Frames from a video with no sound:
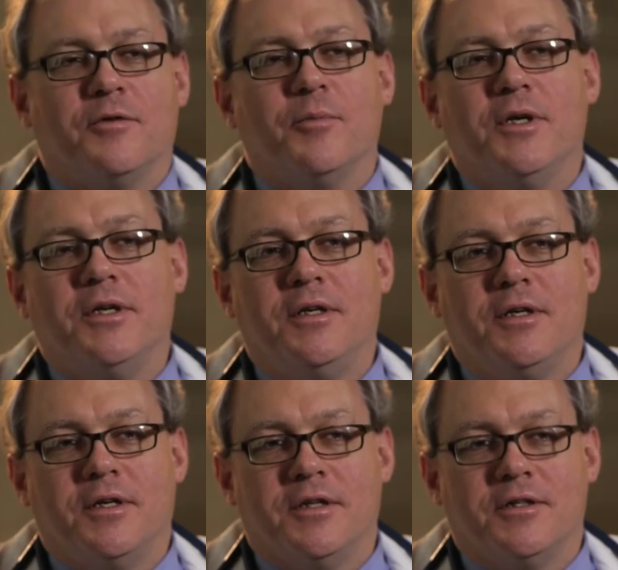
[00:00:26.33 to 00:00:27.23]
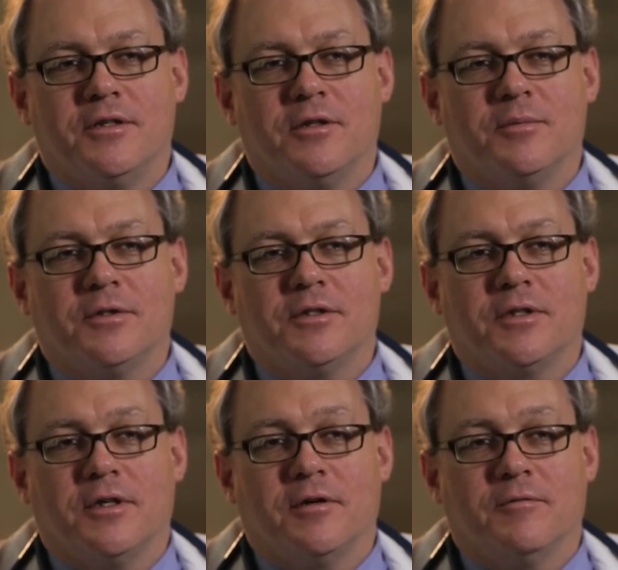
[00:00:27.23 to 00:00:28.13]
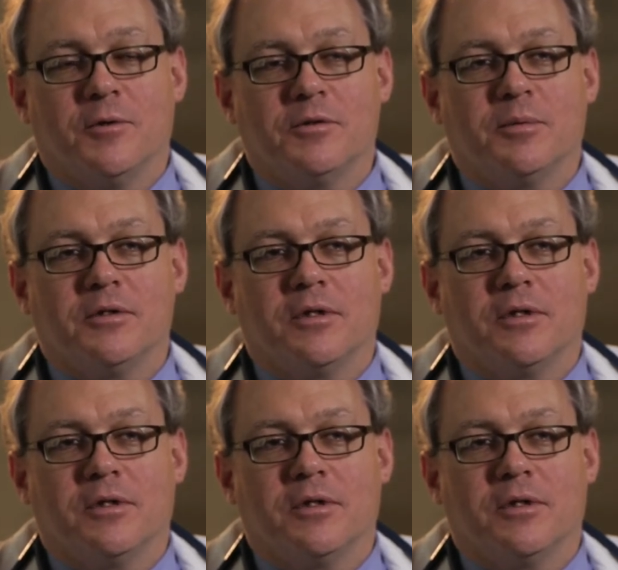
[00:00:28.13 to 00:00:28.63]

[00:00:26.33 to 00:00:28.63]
for me in terms of multiple